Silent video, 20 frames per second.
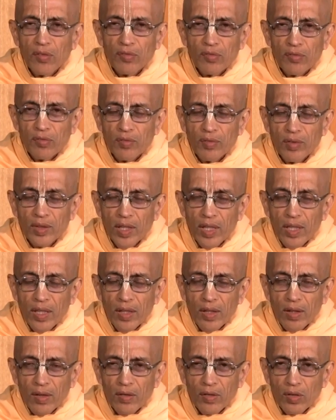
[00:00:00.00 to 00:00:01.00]
of
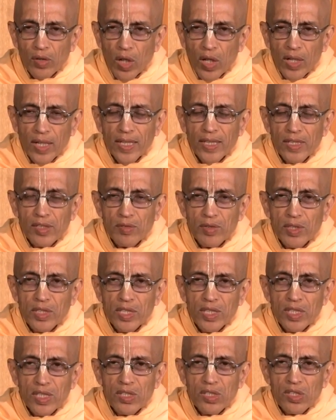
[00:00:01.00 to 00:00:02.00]
knowledge
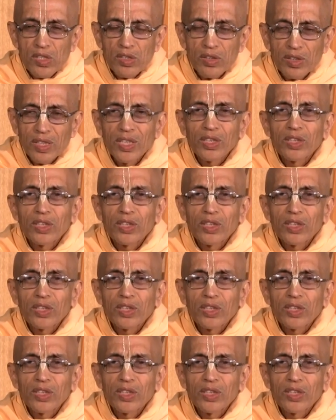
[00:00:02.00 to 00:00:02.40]
which is